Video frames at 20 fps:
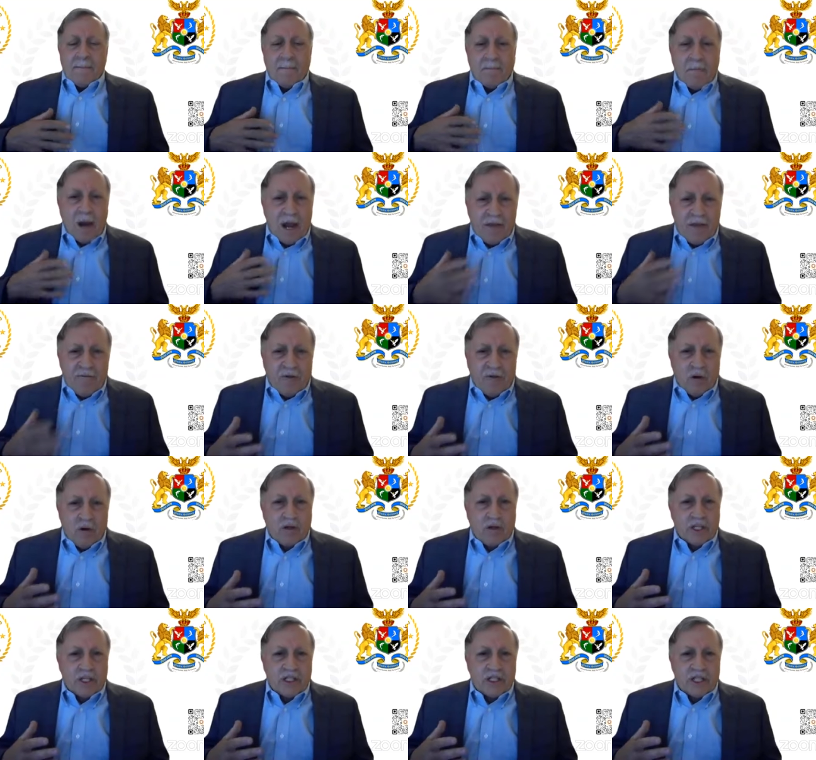my
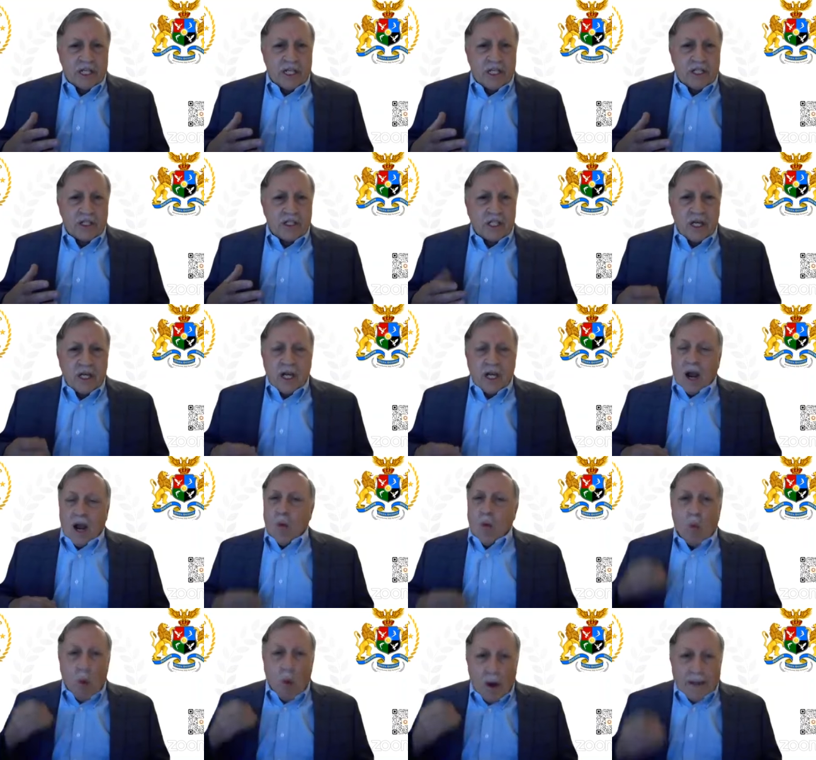focus is
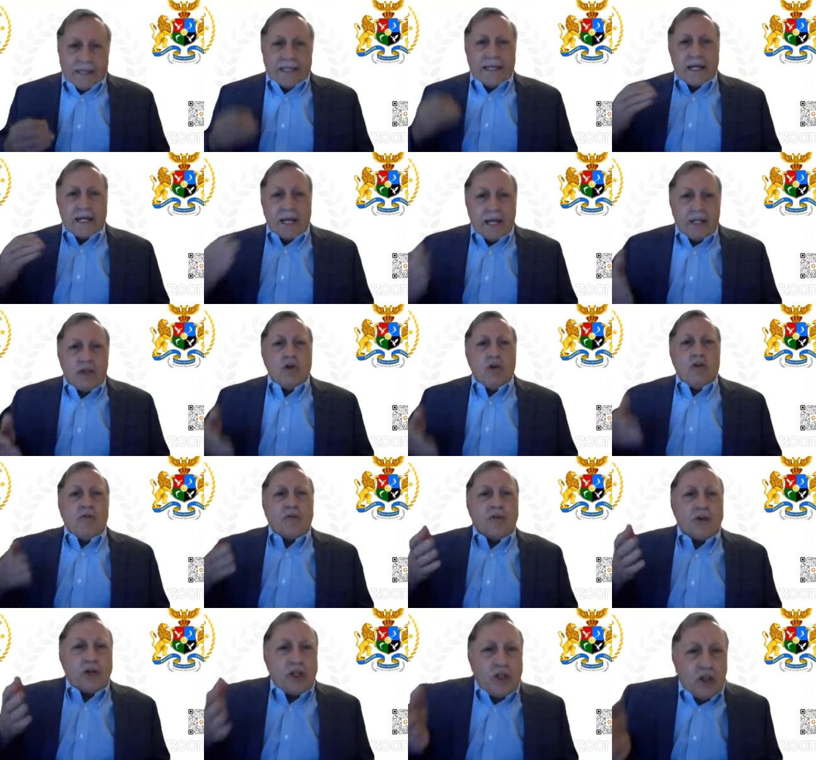what can I do
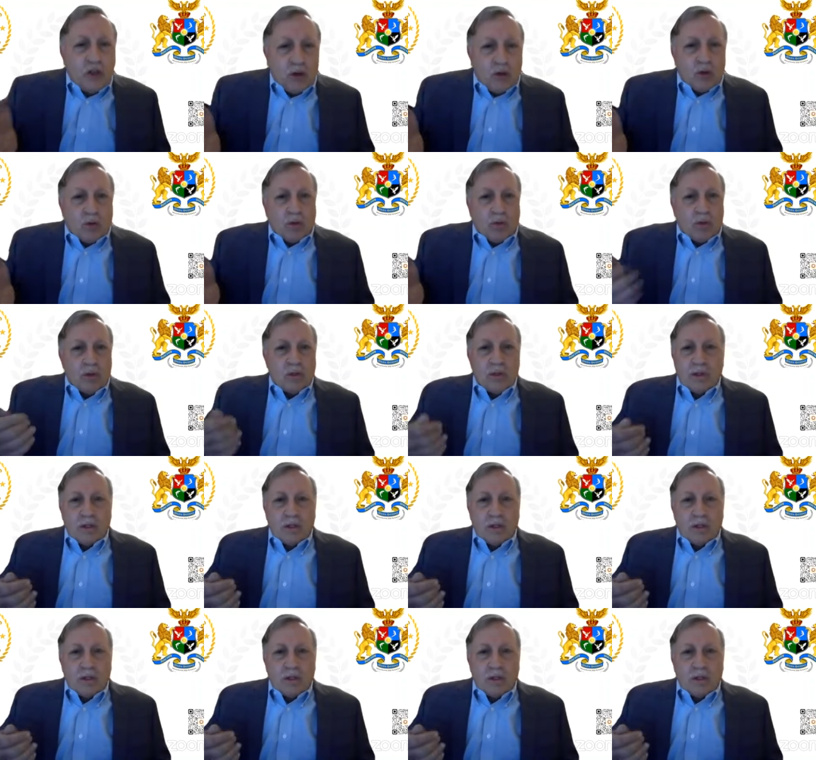for you?